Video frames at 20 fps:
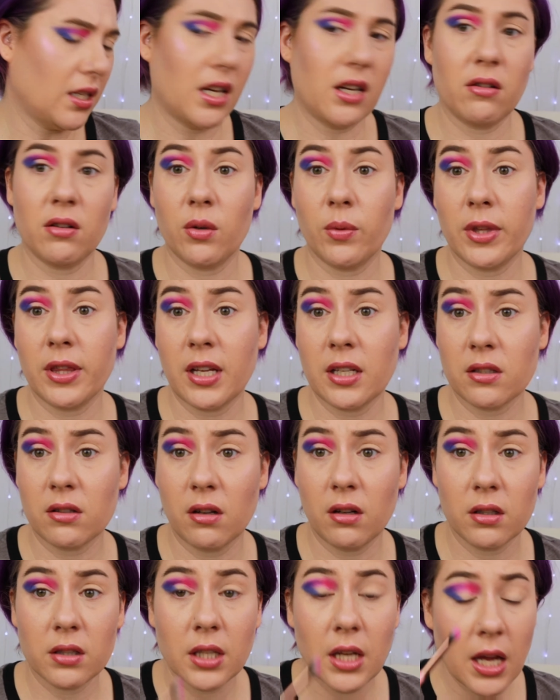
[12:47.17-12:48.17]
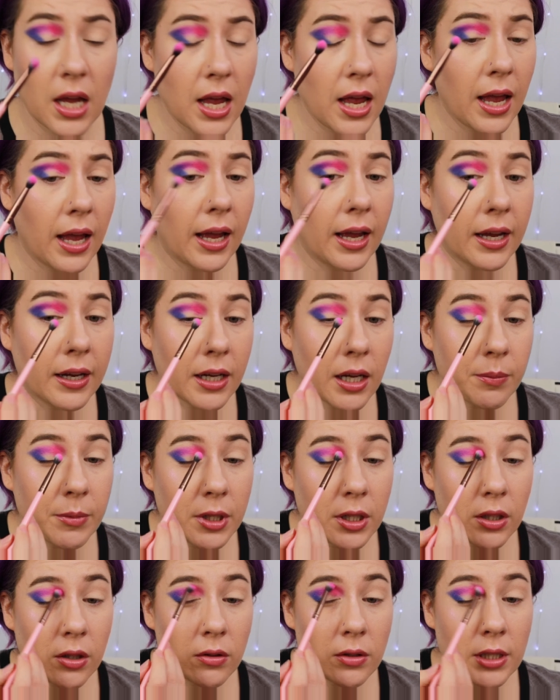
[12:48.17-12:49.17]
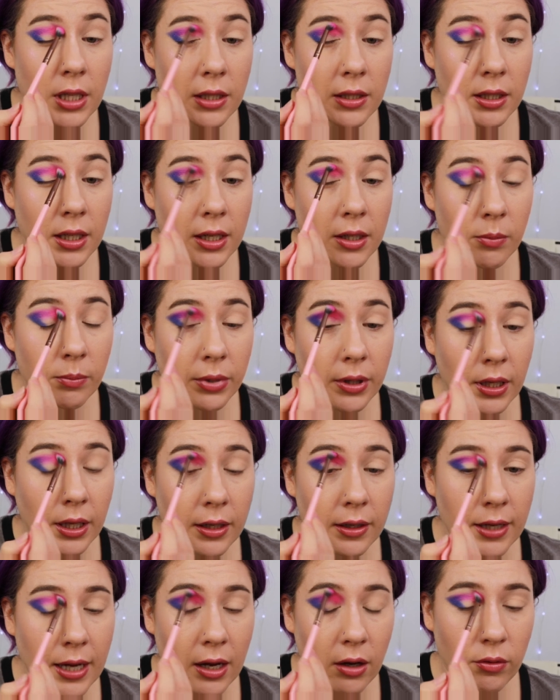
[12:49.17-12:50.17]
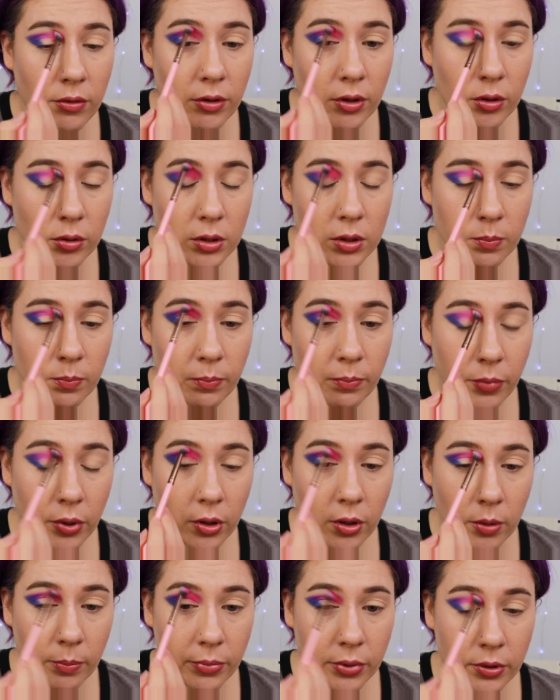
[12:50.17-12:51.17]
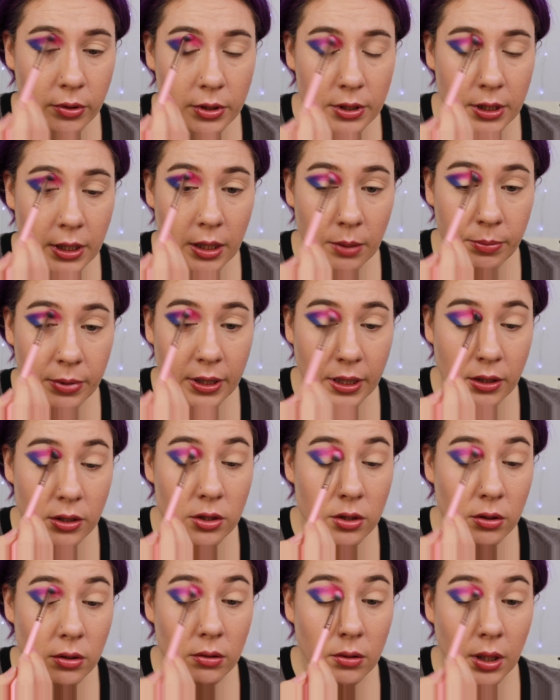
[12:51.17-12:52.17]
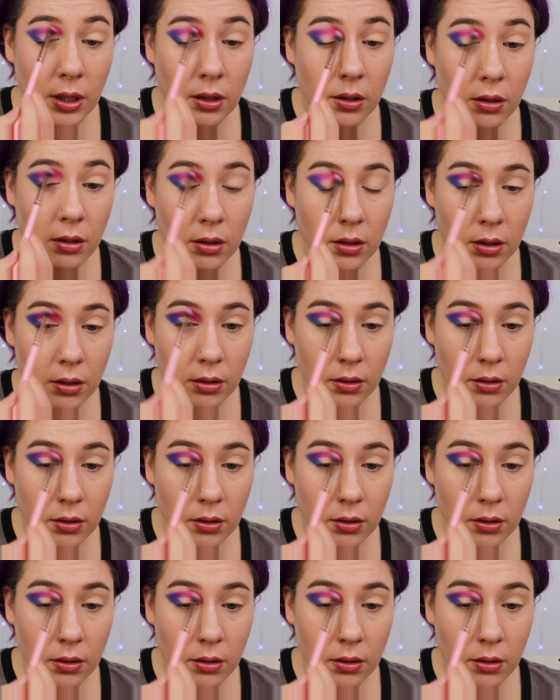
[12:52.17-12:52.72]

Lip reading: I don't know what that's called. And I'm going to use that to kind of blend out those purples that I placed earlier.